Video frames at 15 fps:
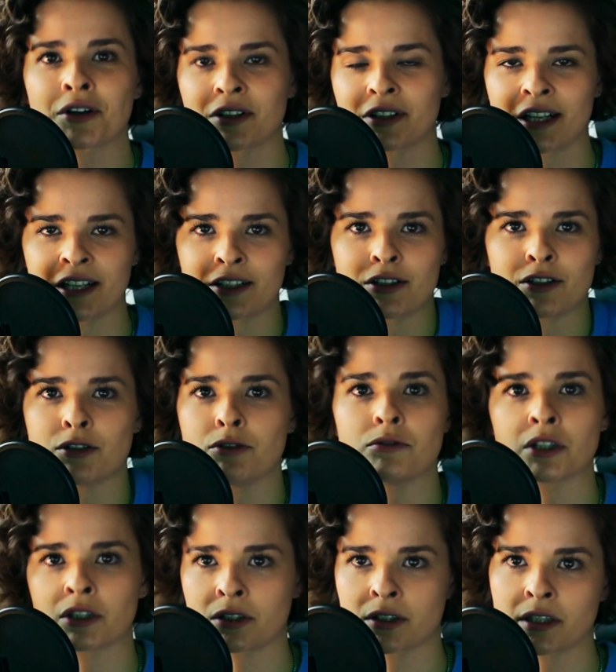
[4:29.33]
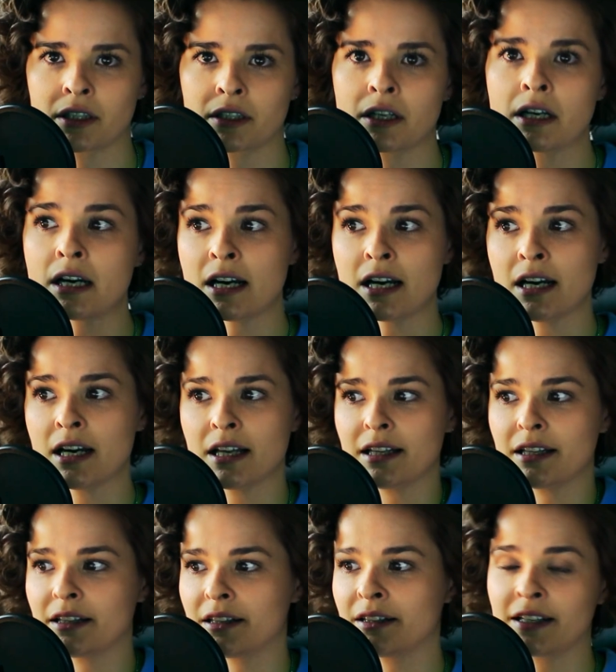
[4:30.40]
like new to learn,
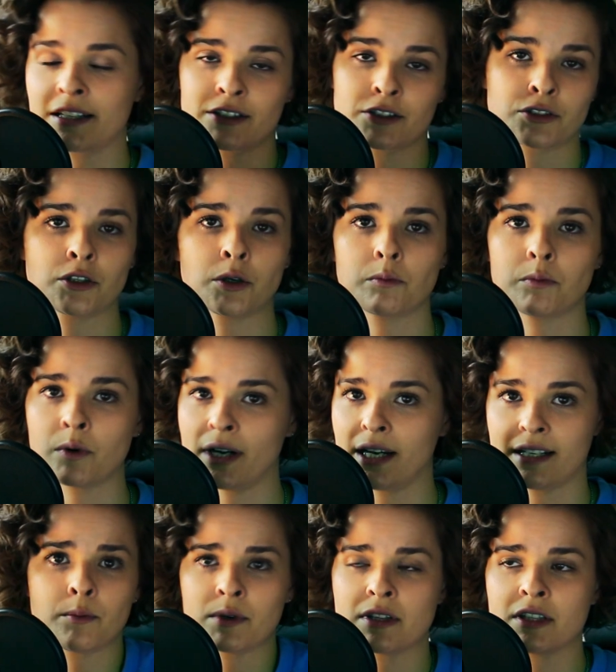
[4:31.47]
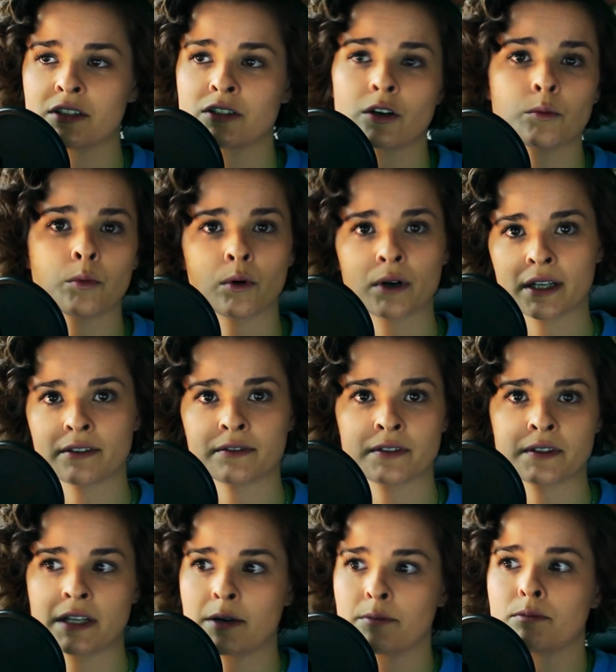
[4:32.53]
like there's no point. It's so boring for
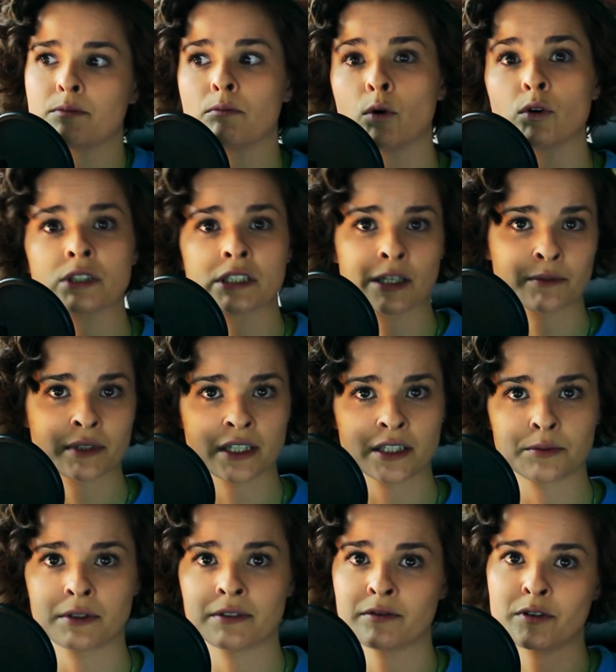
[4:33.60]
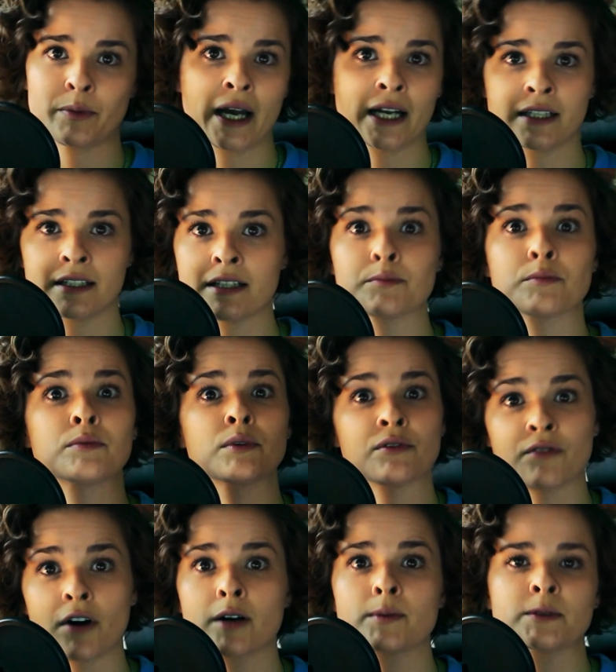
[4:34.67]
them. Most Geminis would have abandoned it
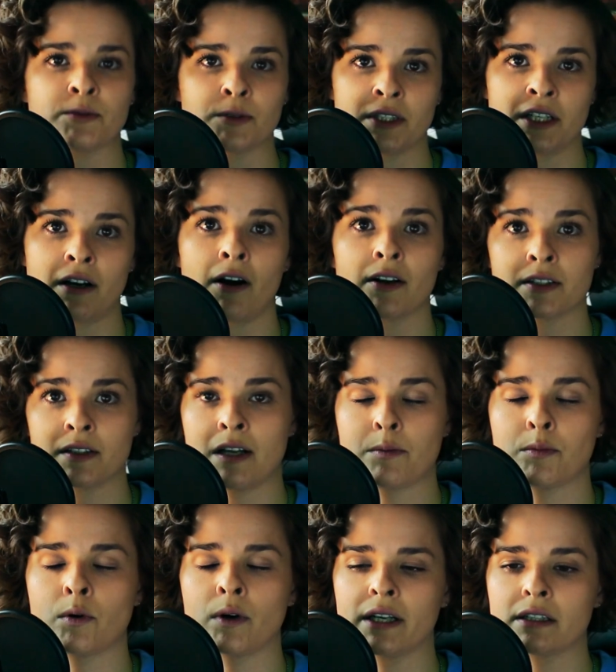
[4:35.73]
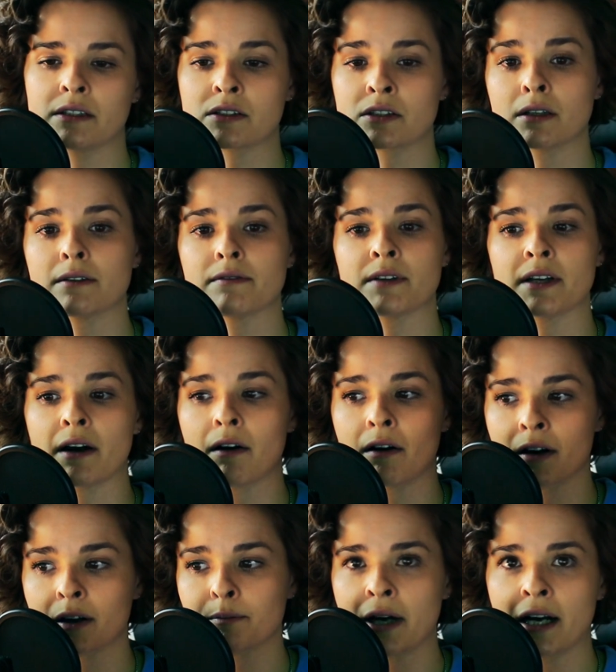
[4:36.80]
far before they got to that point. And so if they
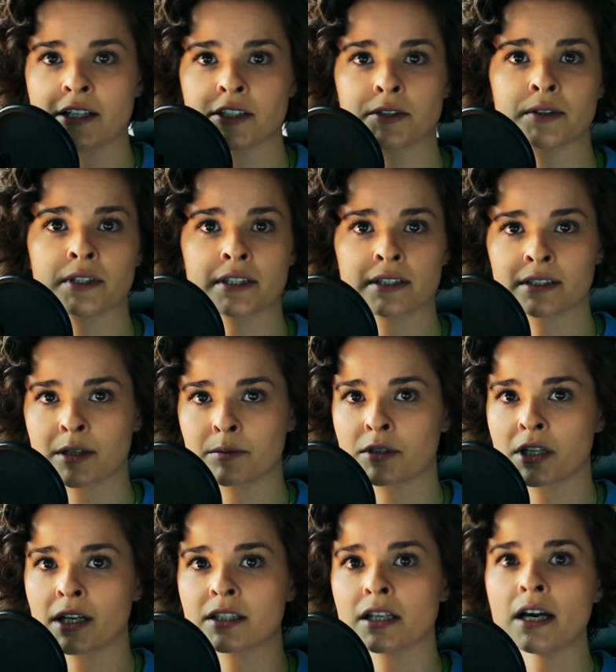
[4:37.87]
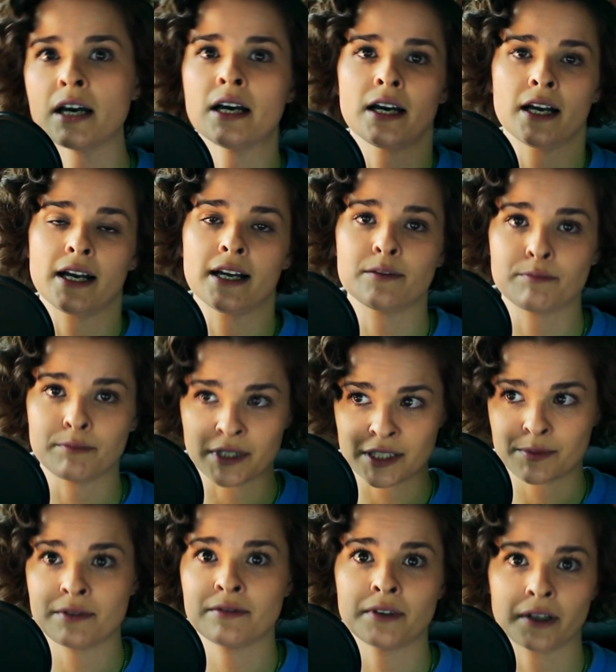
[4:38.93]
are mastering a subject, it must
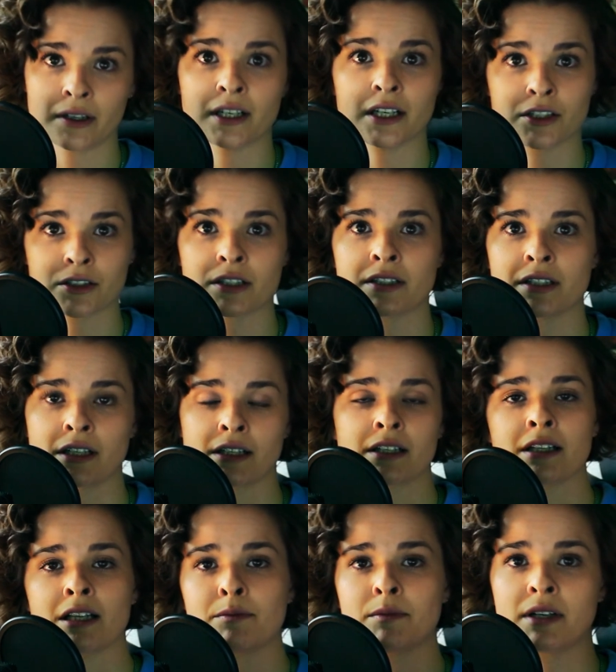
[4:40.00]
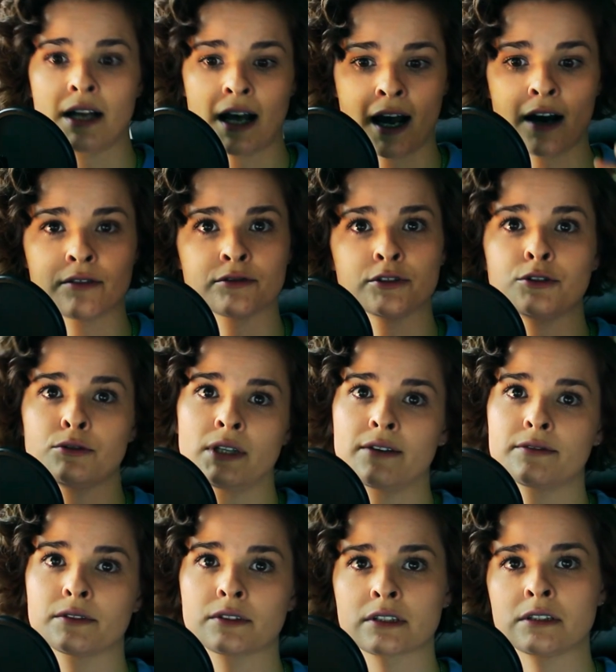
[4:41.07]
be very interesting to them and have new
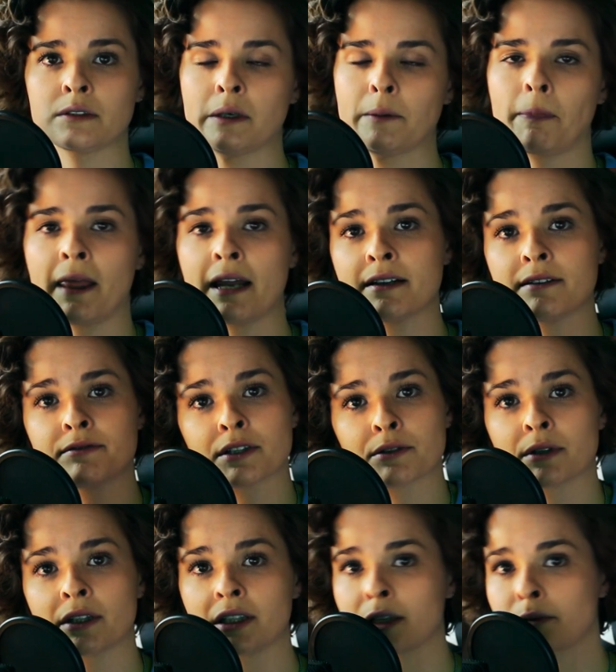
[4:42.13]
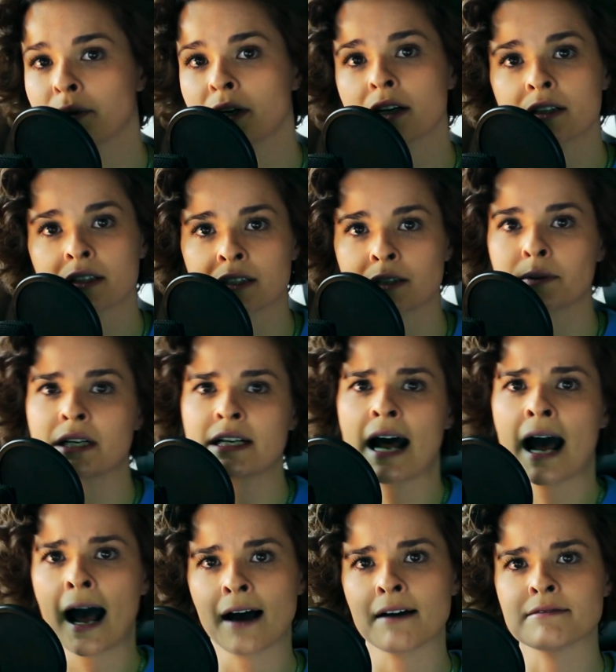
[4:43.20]
levels to it. And if they're really committed to someone and
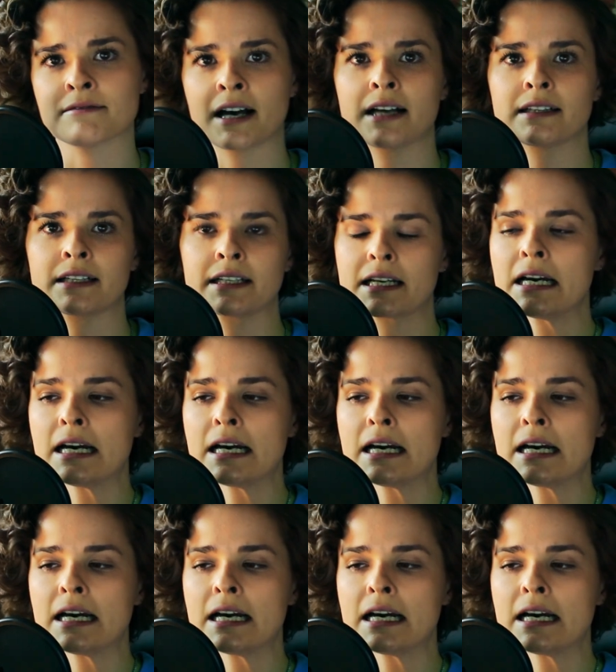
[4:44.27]
have that like